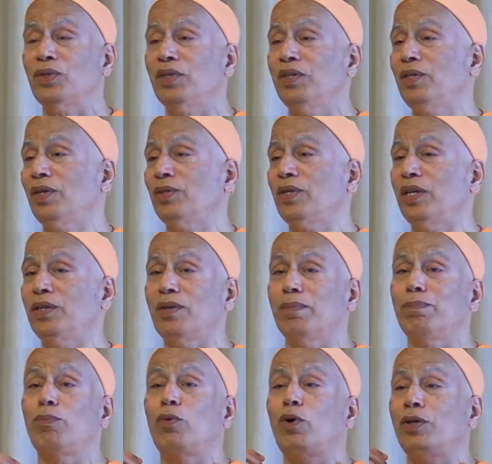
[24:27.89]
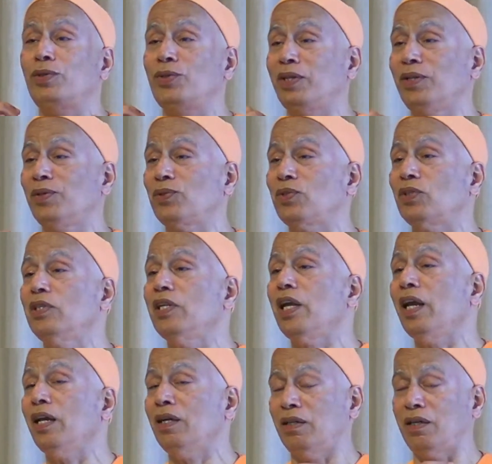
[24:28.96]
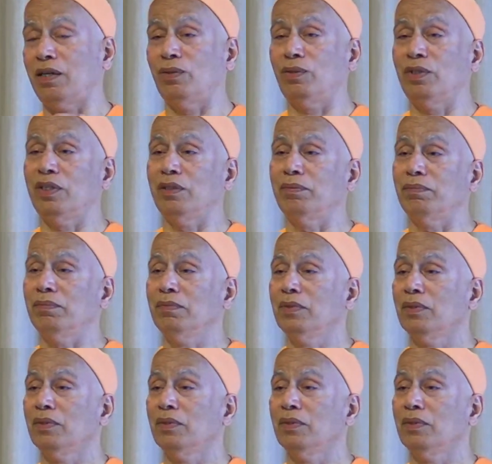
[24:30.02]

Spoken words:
he just has a poisonous snake around him.